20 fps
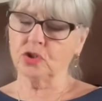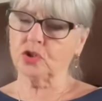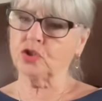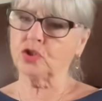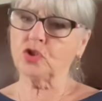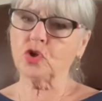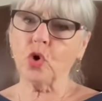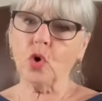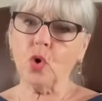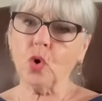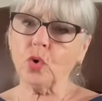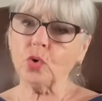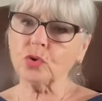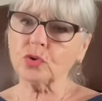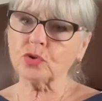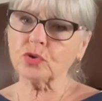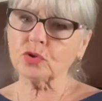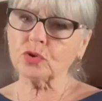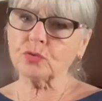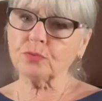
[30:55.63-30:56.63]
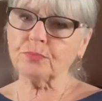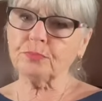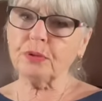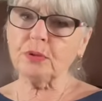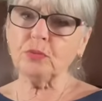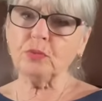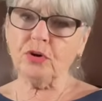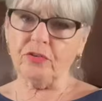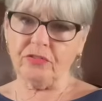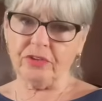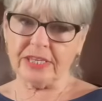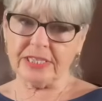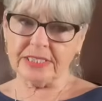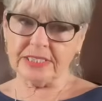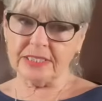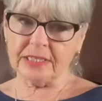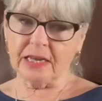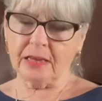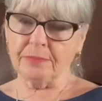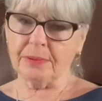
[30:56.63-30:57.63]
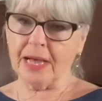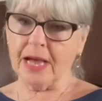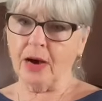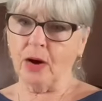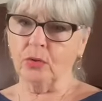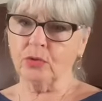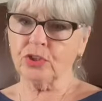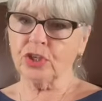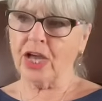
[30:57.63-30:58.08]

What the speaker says: don't be worried about